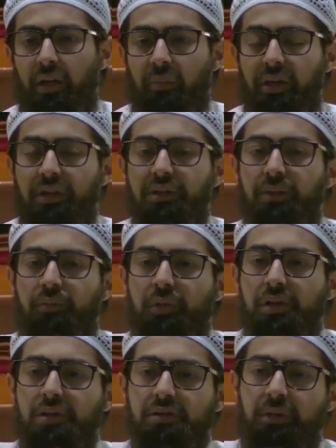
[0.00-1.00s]
Meaning the
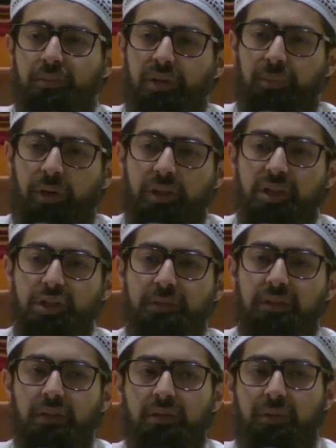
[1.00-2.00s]
mercy, the
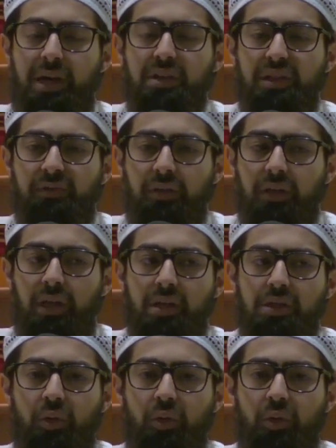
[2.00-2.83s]
punishment and the wrath of Allah,